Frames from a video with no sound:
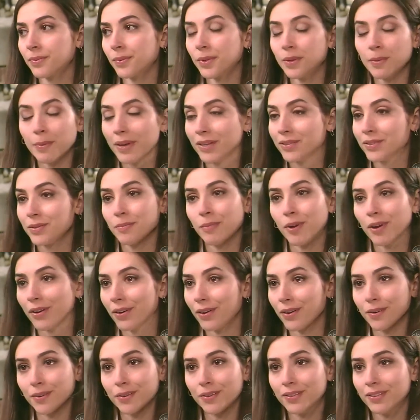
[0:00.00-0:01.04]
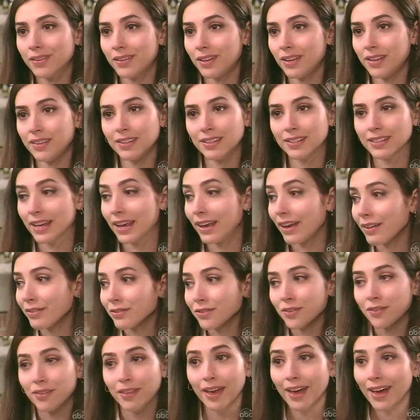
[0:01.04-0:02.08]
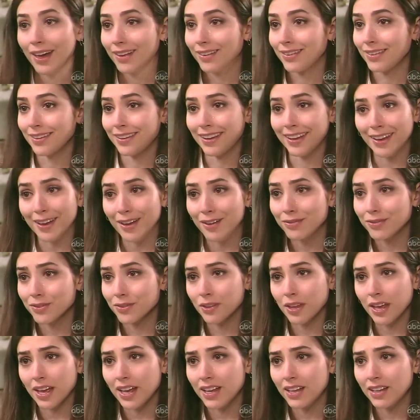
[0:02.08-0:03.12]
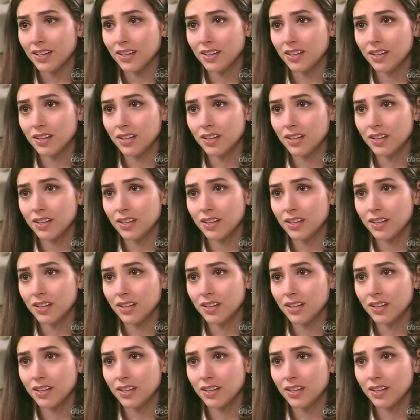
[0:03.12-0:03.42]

What about tomorrow? And the day after that? And the day after that?